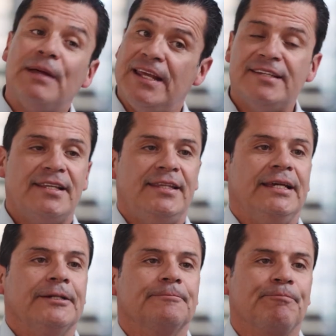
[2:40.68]
But here's the
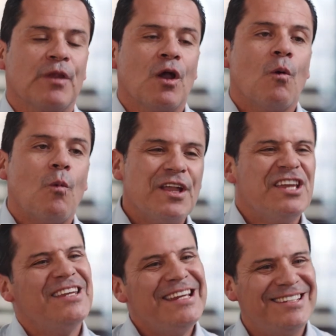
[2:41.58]
thing, what
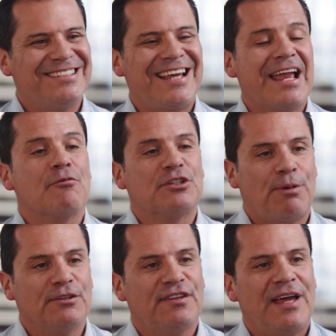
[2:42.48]
you need to say in
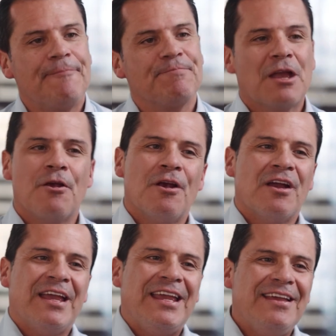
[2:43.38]
response to that,
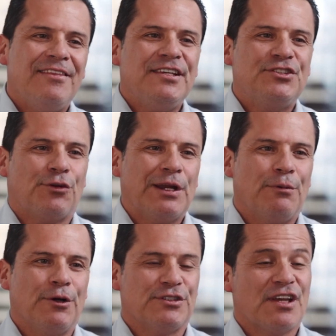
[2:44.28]
hear these three
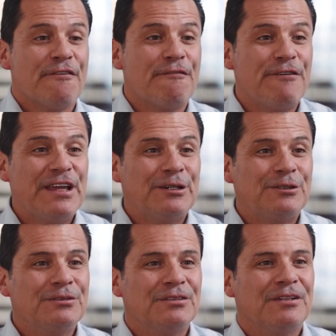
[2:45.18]
words,
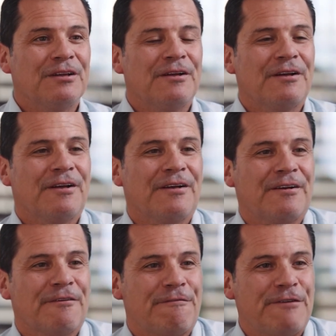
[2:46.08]
feel,
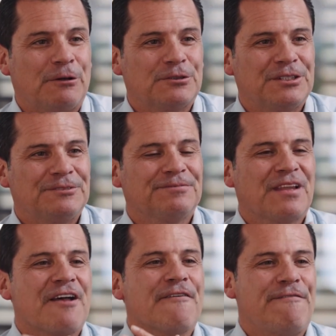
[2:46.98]
felt,
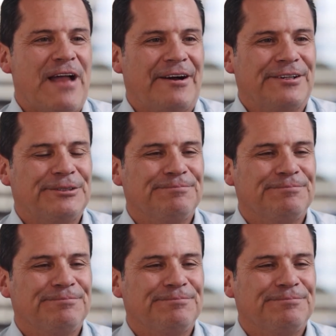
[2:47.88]
found.